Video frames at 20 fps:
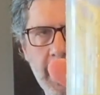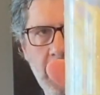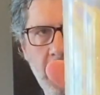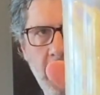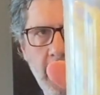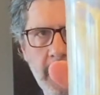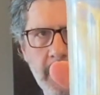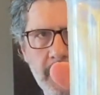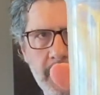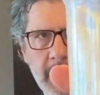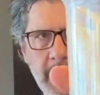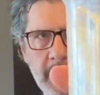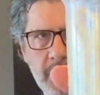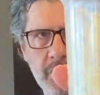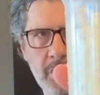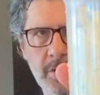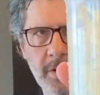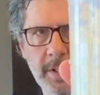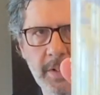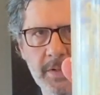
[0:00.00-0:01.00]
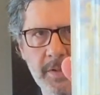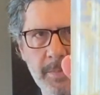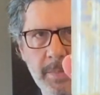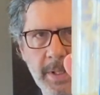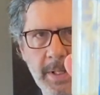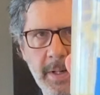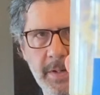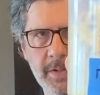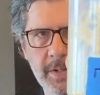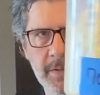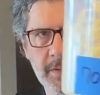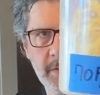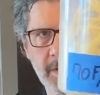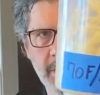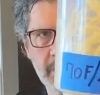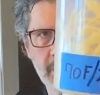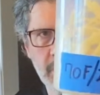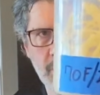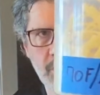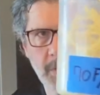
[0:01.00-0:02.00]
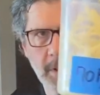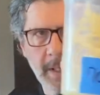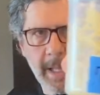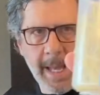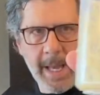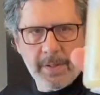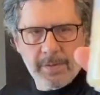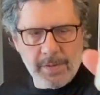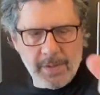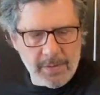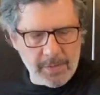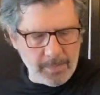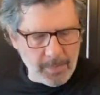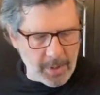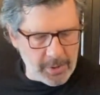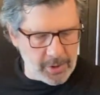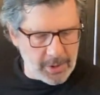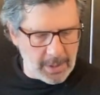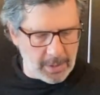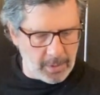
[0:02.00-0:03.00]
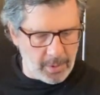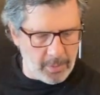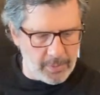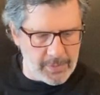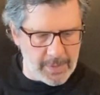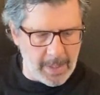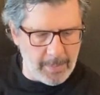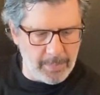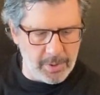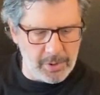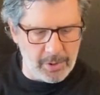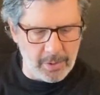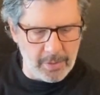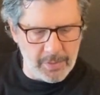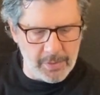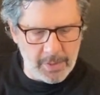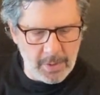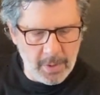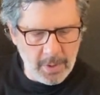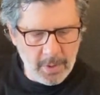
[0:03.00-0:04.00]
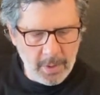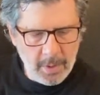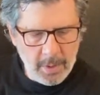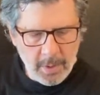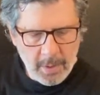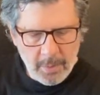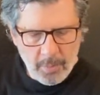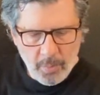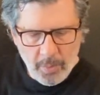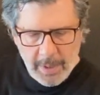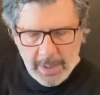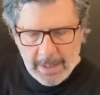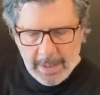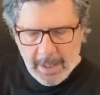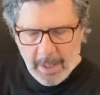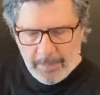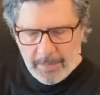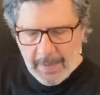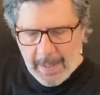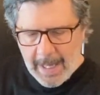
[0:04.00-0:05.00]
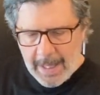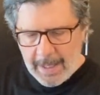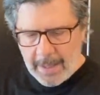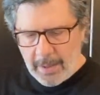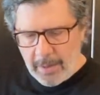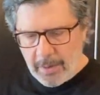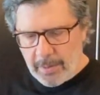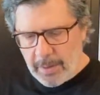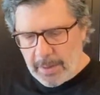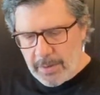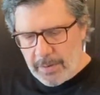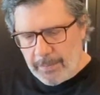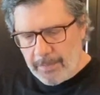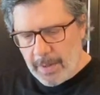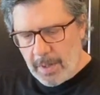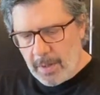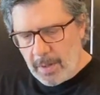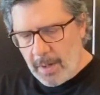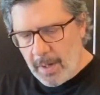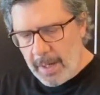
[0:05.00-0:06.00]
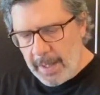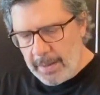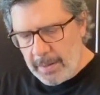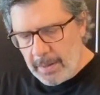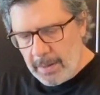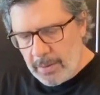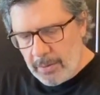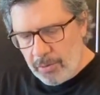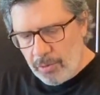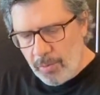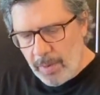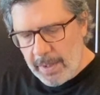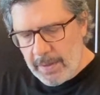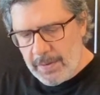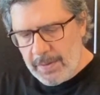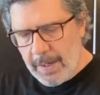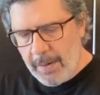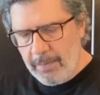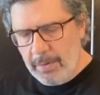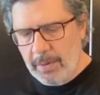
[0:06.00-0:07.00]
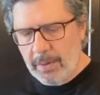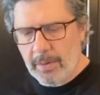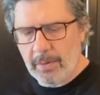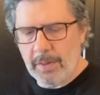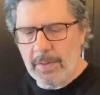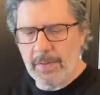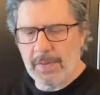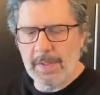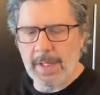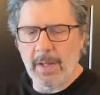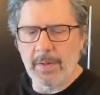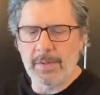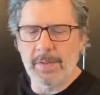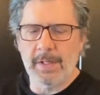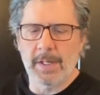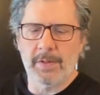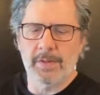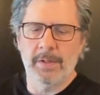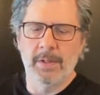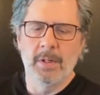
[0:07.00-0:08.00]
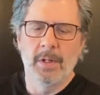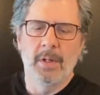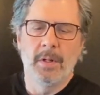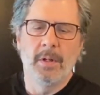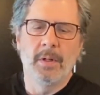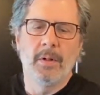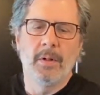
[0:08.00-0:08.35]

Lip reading: that architecture. It's because it doesn't relax as much at low temperatures. When you get up to 80 degrees Fahrenheit, 27 degrees Celsius,